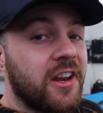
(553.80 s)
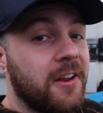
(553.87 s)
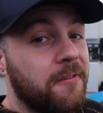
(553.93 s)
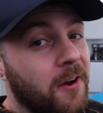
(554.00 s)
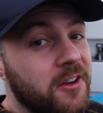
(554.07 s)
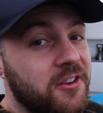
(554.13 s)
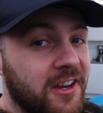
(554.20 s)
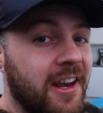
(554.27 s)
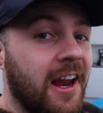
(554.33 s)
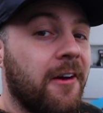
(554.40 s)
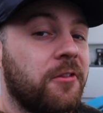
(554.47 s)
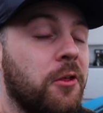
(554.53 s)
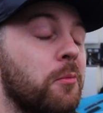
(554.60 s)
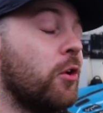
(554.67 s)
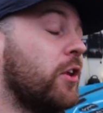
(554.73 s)
if I did
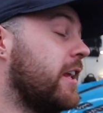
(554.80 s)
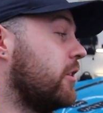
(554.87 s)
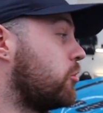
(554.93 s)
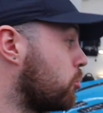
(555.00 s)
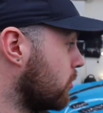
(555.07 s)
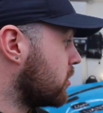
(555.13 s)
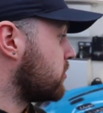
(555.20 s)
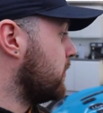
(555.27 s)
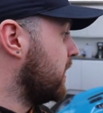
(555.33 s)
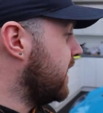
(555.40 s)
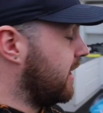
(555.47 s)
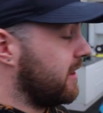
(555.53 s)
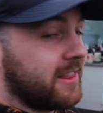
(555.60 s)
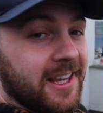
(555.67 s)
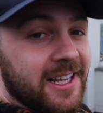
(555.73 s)
have the money, trust
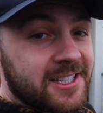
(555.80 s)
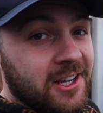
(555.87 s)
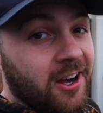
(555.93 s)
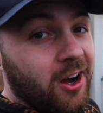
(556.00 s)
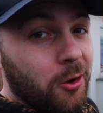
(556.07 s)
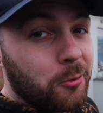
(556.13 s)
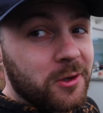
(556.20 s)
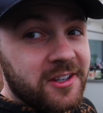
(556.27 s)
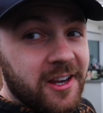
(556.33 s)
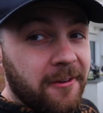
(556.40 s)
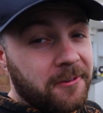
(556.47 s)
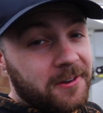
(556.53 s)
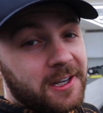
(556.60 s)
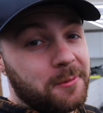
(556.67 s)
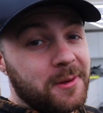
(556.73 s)
me, this car would
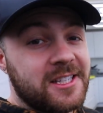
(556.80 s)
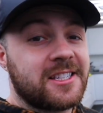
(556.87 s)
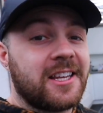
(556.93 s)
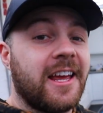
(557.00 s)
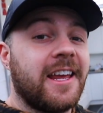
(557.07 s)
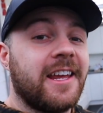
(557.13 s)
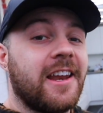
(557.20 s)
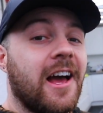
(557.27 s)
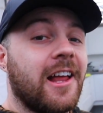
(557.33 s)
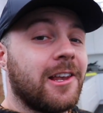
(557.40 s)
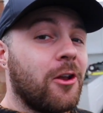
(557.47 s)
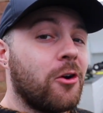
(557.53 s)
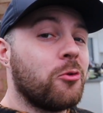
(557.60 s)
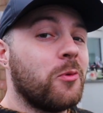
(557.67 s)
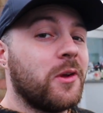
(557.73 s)
definitely be staying
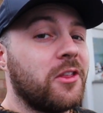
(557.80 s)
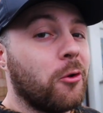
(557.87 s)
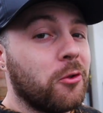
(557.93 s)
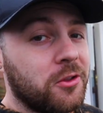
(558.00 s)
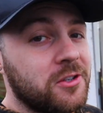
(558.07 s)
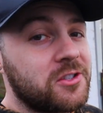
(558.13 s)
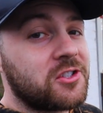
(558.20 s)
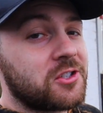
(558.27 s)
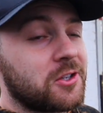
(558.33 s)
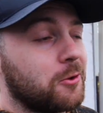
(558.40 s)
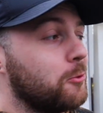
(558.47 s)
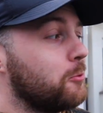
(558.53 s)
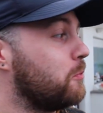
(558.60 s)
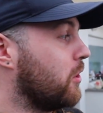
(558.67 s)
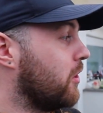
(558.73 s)
along with others
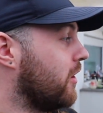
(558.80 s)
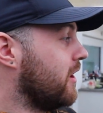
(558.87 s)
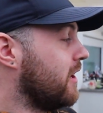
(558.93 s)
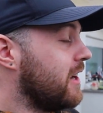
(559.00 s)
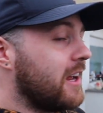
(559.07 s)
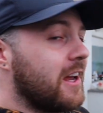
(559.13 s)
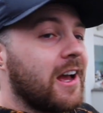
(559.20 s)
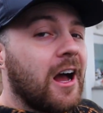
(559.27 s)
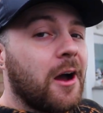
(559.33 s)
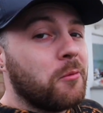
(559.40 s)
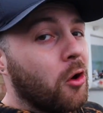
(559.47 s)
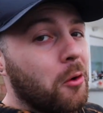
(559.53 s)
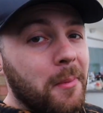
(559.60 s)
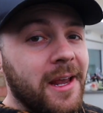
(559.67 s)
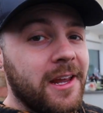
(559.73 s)
too, but I'm
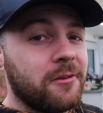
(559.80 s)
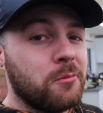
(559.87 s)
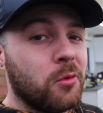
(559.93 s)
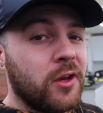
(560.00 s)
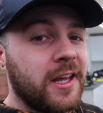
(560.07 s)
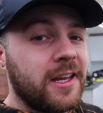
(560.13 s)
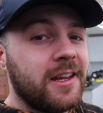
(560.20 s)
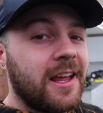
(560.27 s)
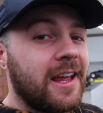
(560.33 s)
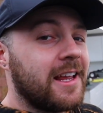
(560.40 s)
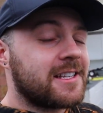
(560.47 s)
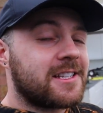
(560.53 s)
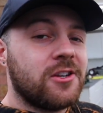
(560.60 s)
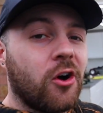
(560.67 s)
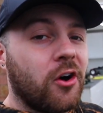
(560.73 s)
not made of money,
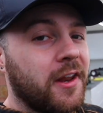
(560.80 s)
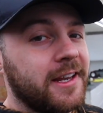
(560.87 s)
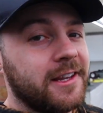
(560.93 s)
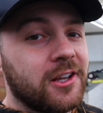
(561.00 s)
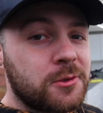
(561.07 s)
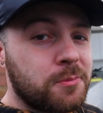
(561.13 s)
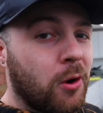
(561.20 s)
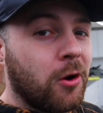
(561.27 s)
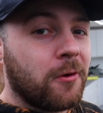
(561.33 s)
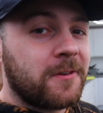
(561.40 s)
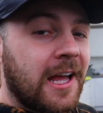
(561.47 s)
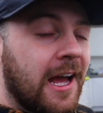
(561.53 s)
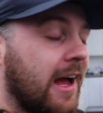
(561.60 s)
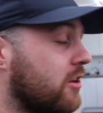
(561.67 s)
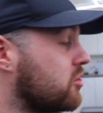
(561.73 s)
it's not an endless pot of
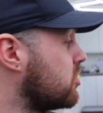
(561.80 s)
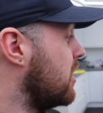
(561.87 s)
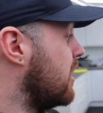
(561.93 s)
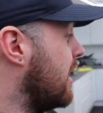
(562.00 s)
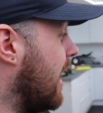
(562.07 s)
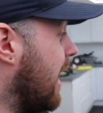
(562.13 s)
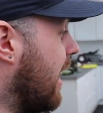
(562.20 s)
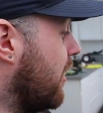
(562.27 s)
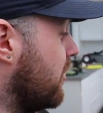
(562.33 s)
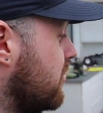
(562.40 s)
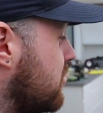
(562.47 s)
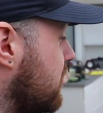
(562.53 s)
cash, and